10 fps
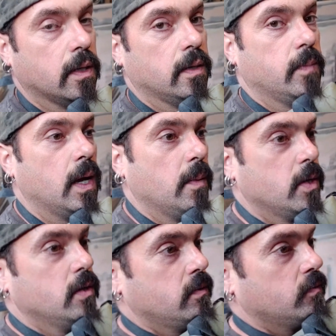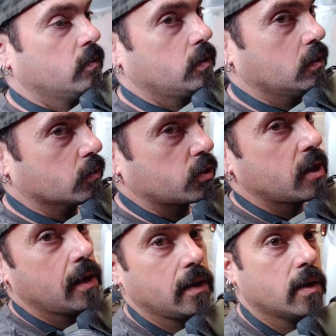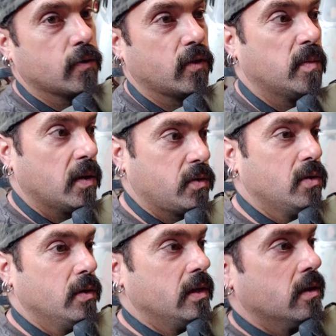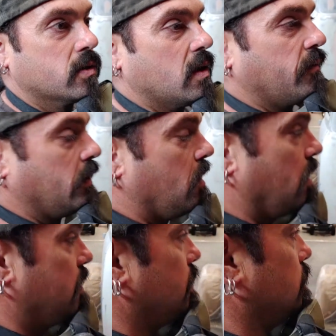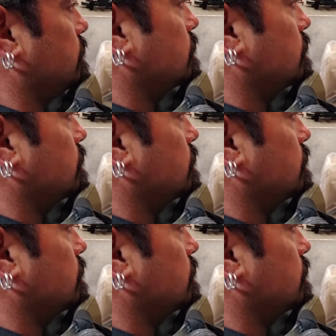I've been sanding this for about 2 years off and on now,